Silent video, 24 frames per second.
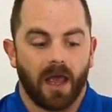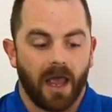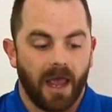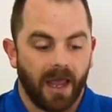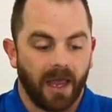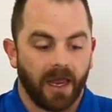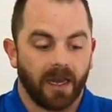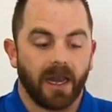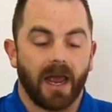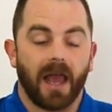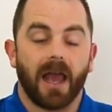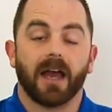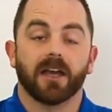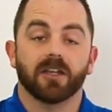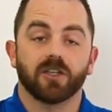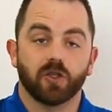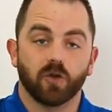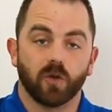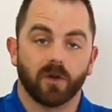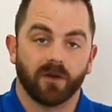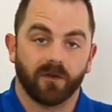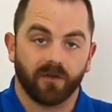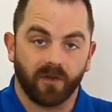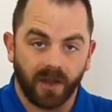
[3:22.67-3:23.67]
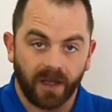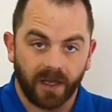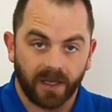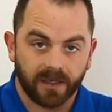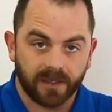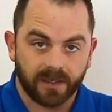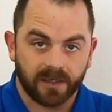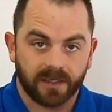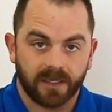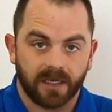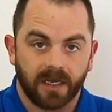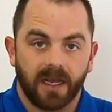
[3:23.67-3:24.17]
And as you
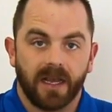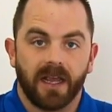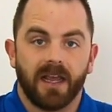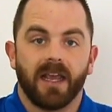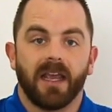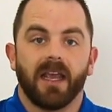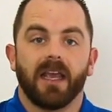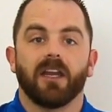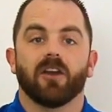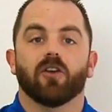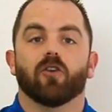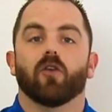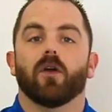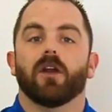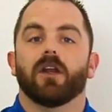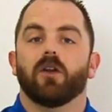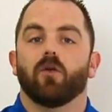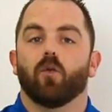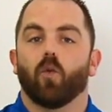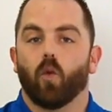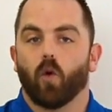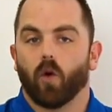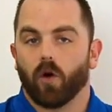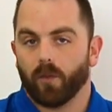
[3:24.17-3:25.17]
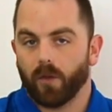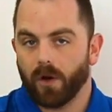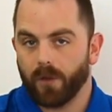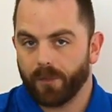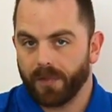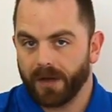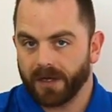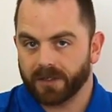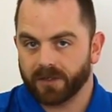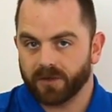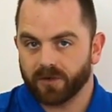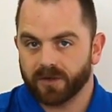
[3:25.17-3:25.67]
advance, integrating
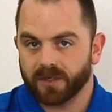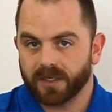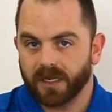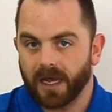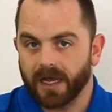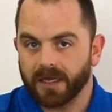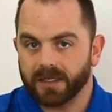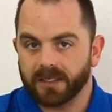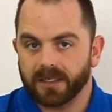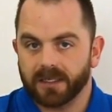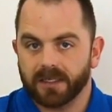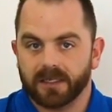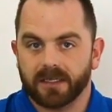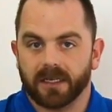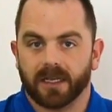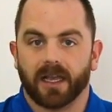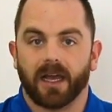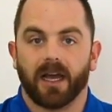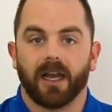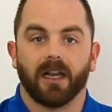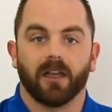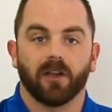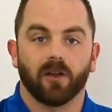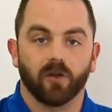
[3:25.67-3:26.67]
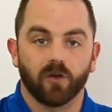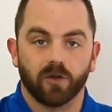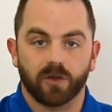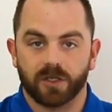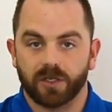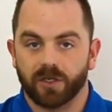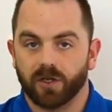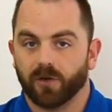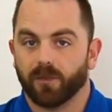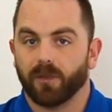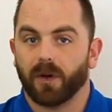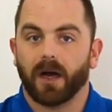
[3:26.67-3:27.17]
warm-up exercises that kind of
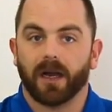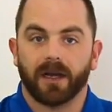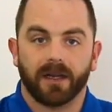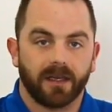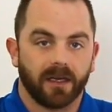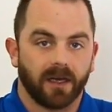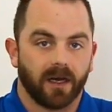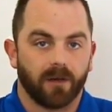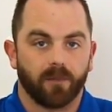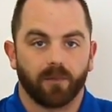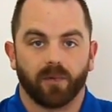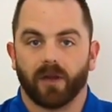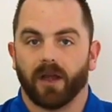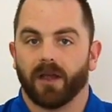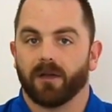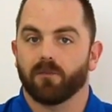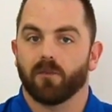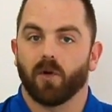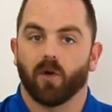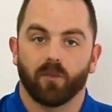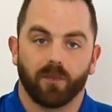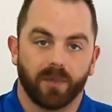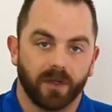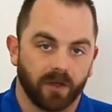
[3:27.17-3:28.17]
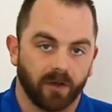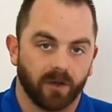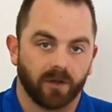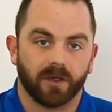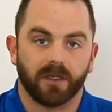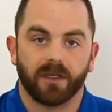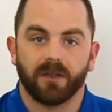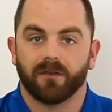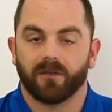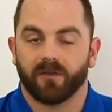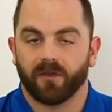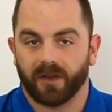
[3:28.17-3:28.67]
loosen your body up, like
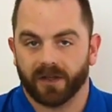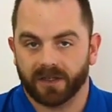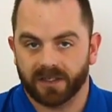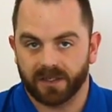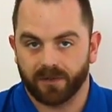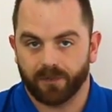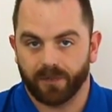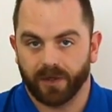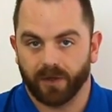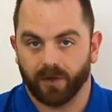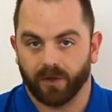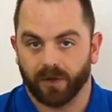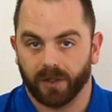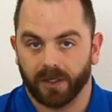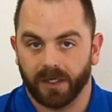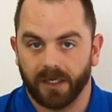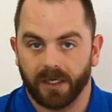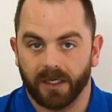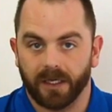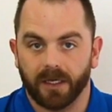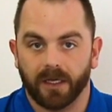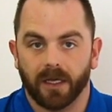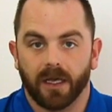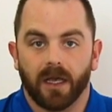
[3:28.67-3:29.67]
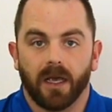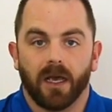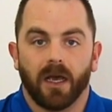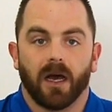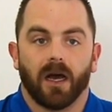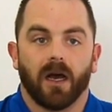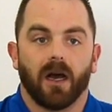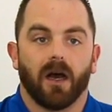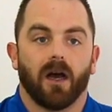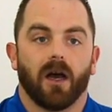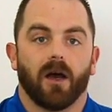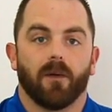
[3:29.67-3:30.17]
mobility, flexibility
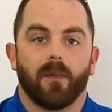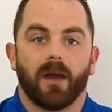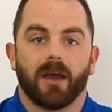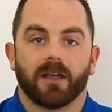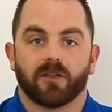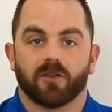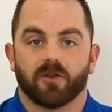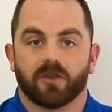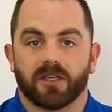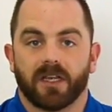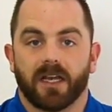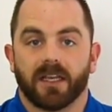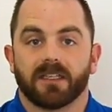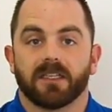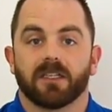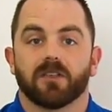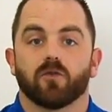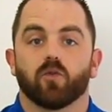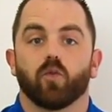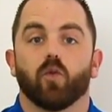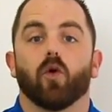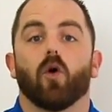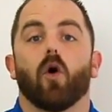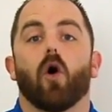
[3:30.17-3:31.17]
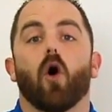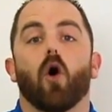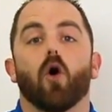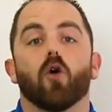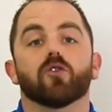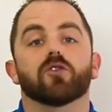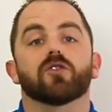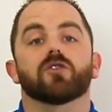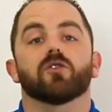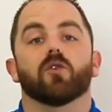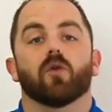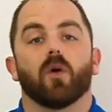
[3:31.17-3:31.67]
exercises, will
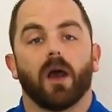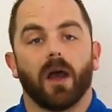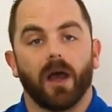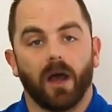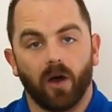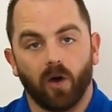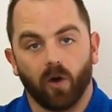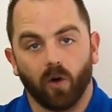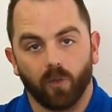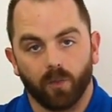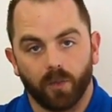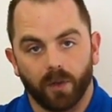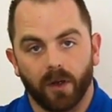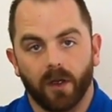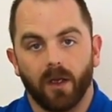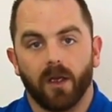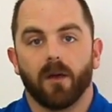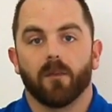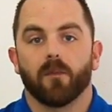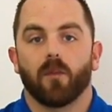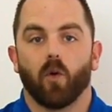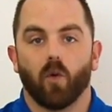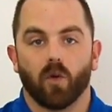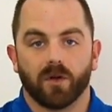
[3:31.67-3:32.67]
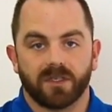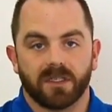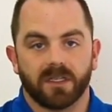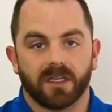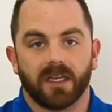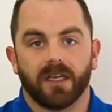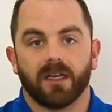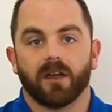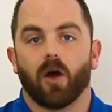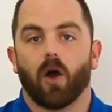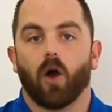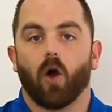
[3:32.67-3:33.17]
also help. But once
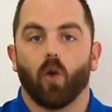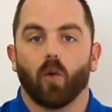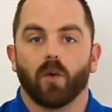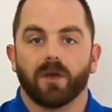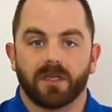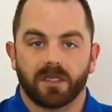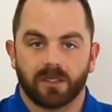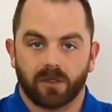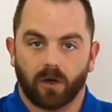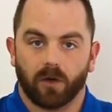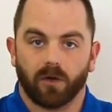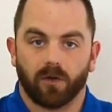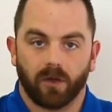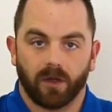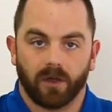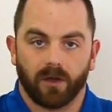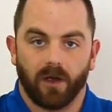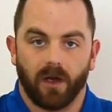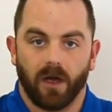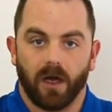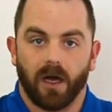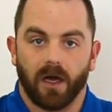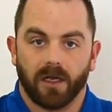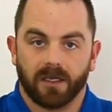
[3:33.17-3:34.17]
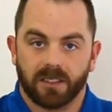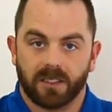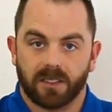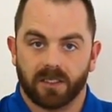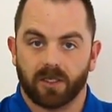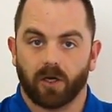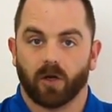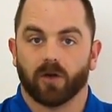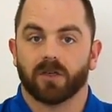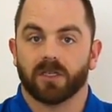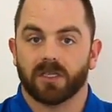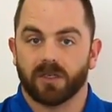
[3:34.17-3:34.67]
again, always
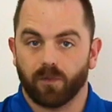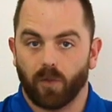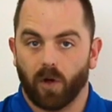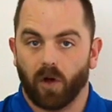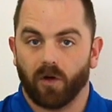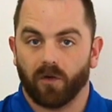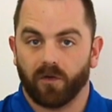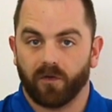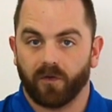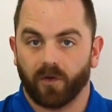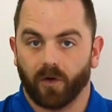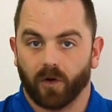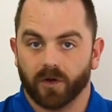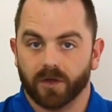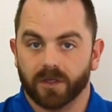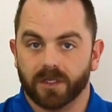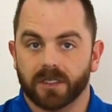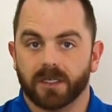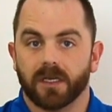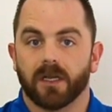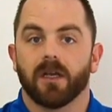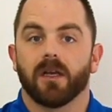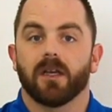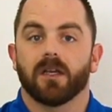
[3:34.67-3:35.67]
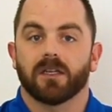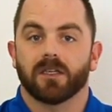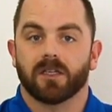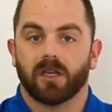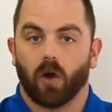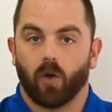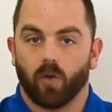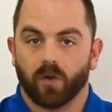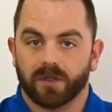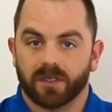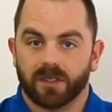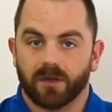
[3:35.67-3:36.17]
start small first.
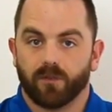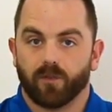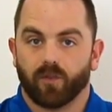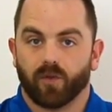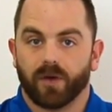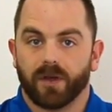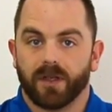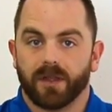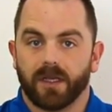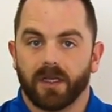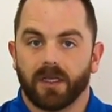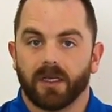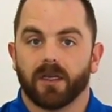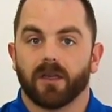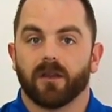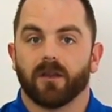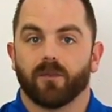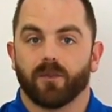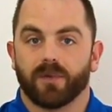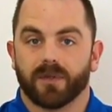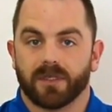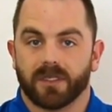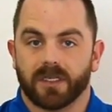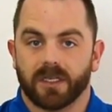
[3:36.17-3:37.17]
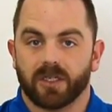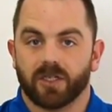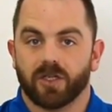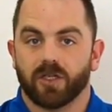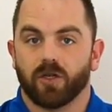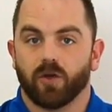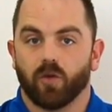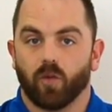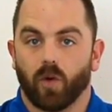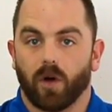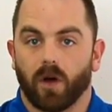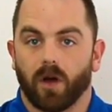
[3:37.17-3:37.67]
Start with some breathing in the position
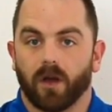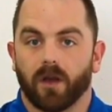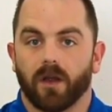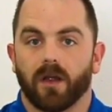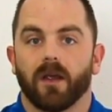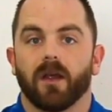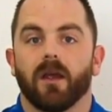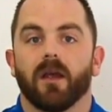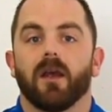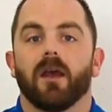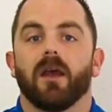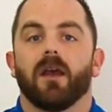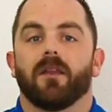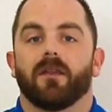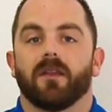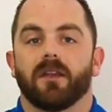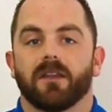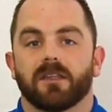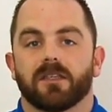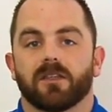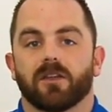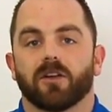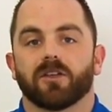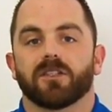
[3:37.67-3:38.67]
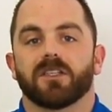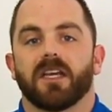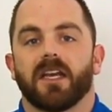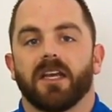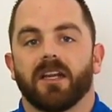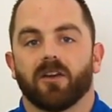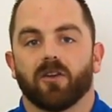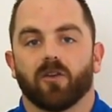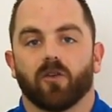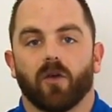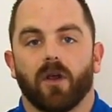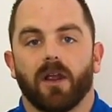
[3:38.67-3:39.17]
you want, then start to
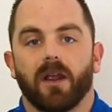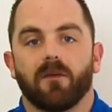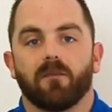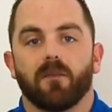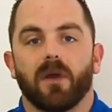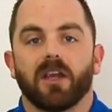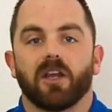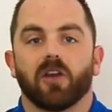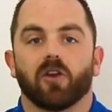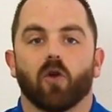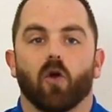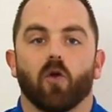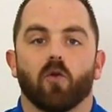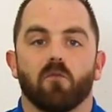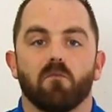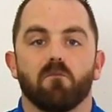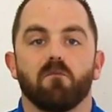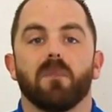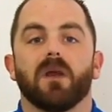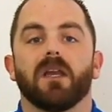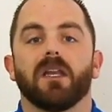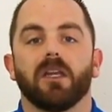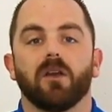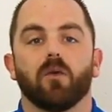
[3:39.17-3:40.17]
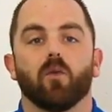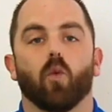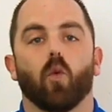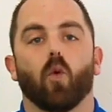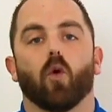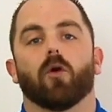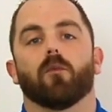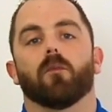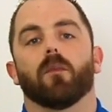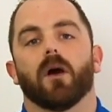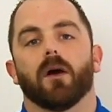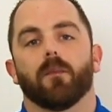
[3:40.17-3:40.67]
integrate and make your own mini
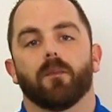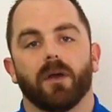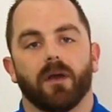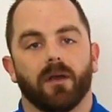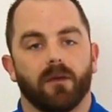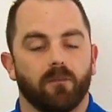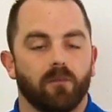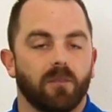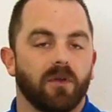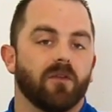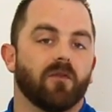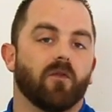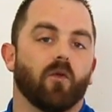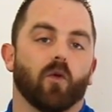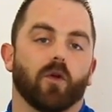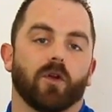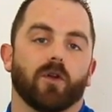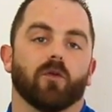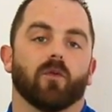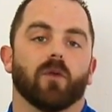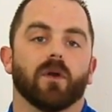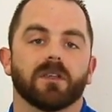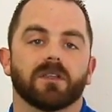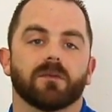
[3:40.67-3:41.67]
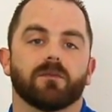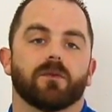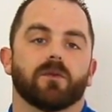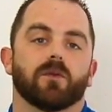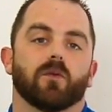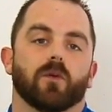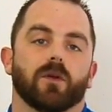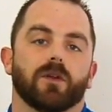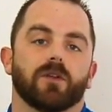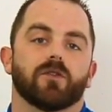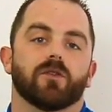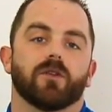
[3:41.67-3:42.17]
warm-up before your
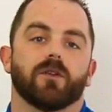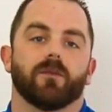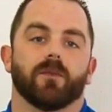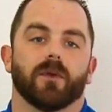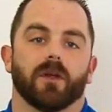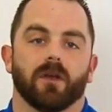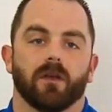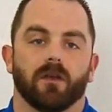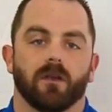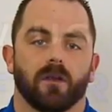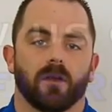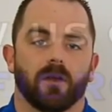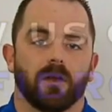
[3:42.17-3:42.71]
respiratory treatment.